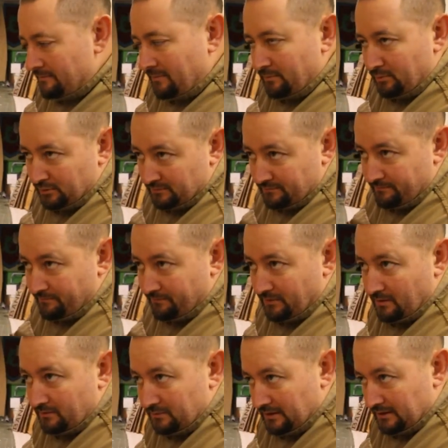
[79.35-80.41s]
But
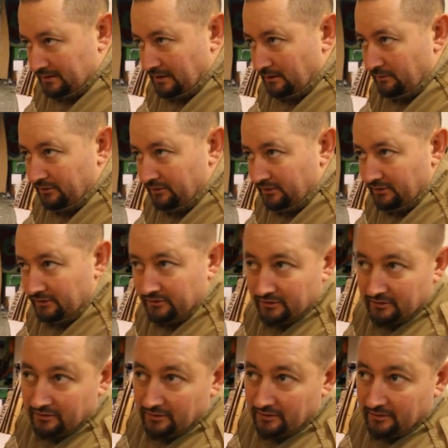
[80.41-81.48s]
right now it's
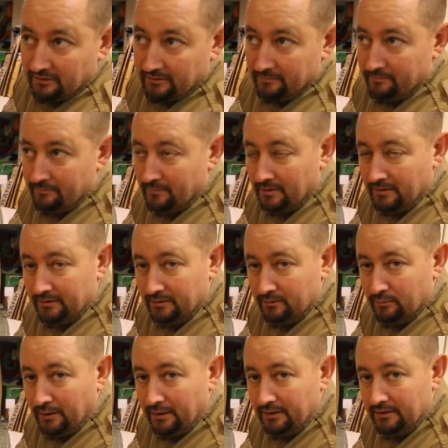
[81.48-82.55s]
a little
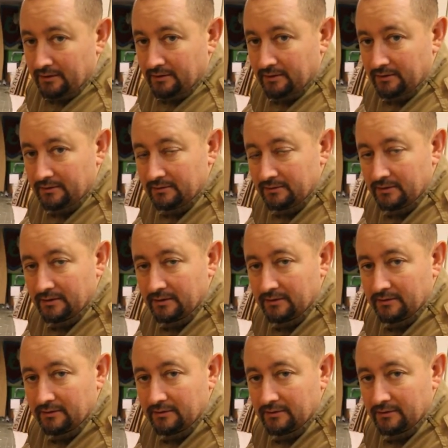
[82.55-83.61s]
rainy,
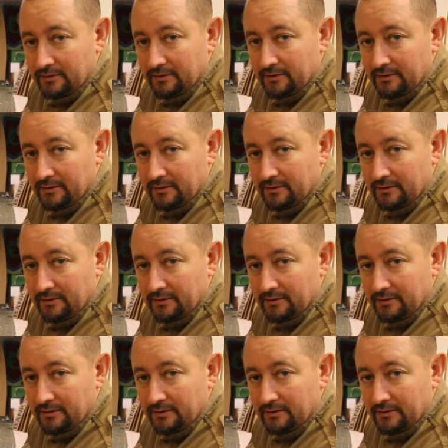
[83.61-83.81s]
and